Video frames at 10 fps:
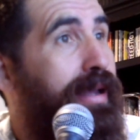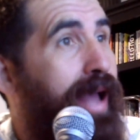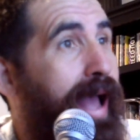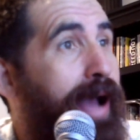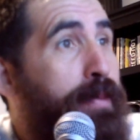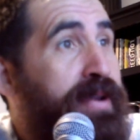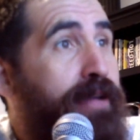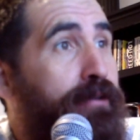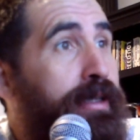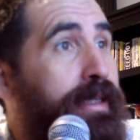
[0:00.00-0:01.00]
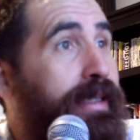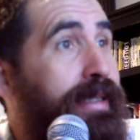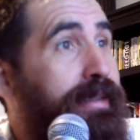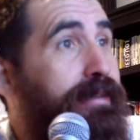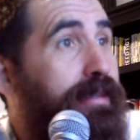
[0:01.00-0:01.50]
How benevolent
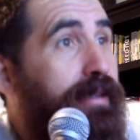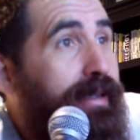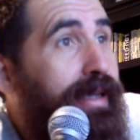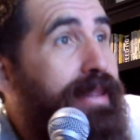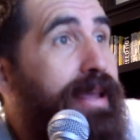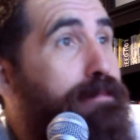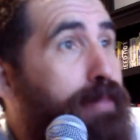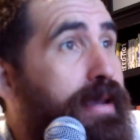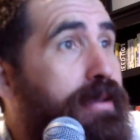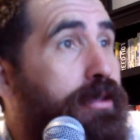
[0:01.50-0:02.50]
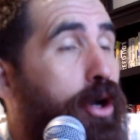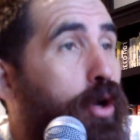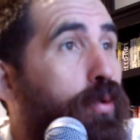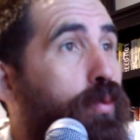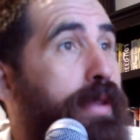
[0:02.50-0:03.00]
can they be,
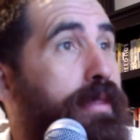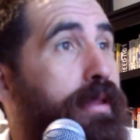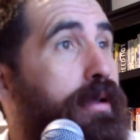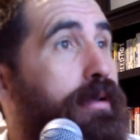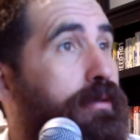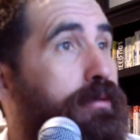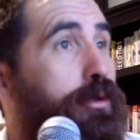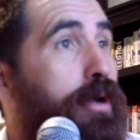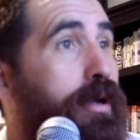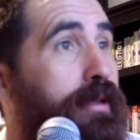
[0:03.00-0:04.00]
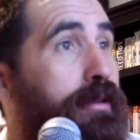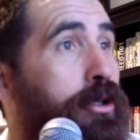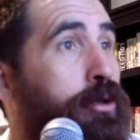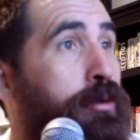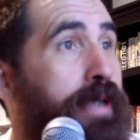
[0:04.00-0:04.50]
though, when the drug that they're
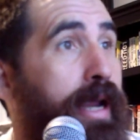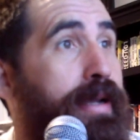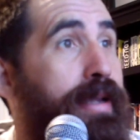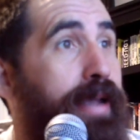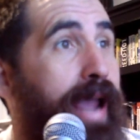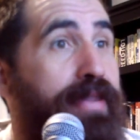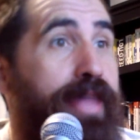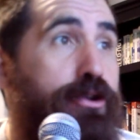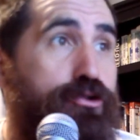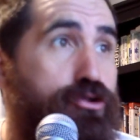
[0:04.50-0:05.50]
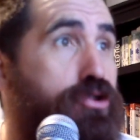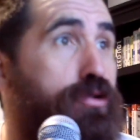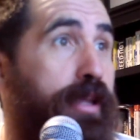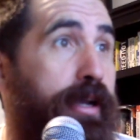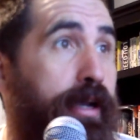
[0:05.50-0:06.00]
creating, and they knew
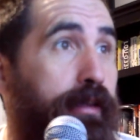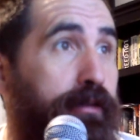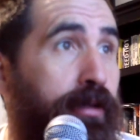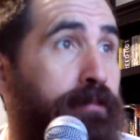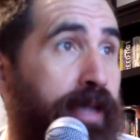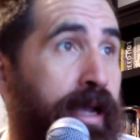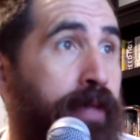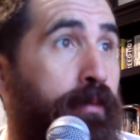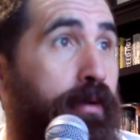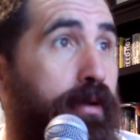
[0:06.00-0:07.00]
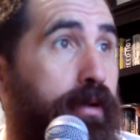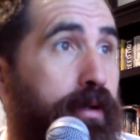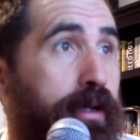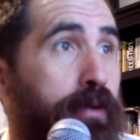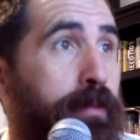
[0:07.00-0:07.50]
that sometime
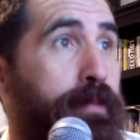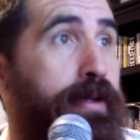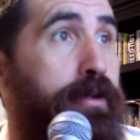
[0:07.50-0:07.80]
it would be